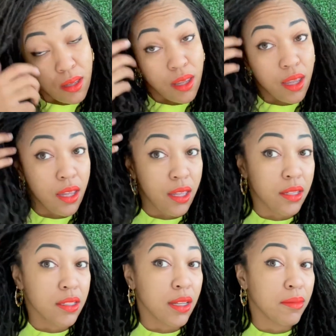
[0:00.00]
And
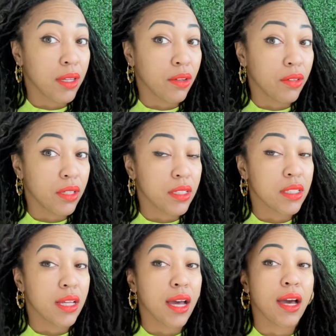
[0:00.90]
same thing on this
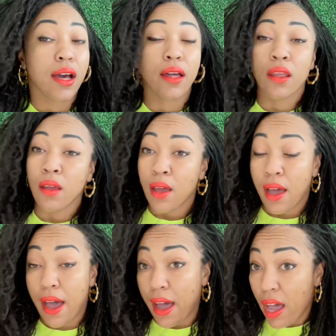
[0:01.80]
side.
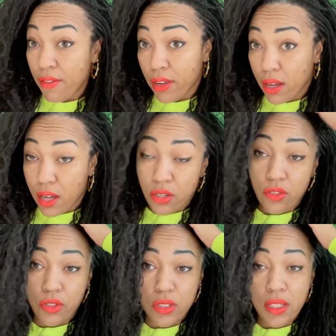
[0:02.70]
I haven't gone
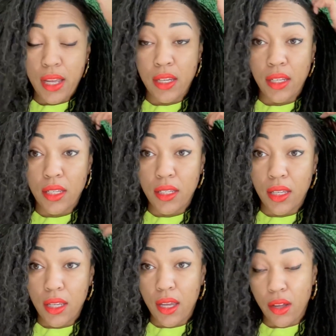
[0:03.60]
through and tightened
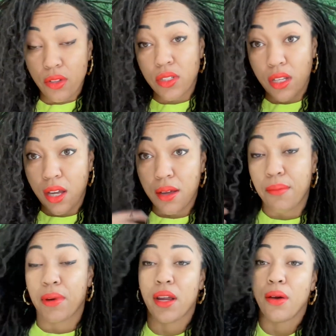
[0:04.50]
anything else up,
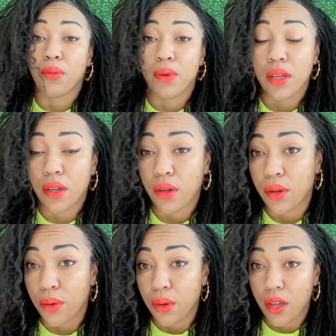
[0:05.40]
but I will.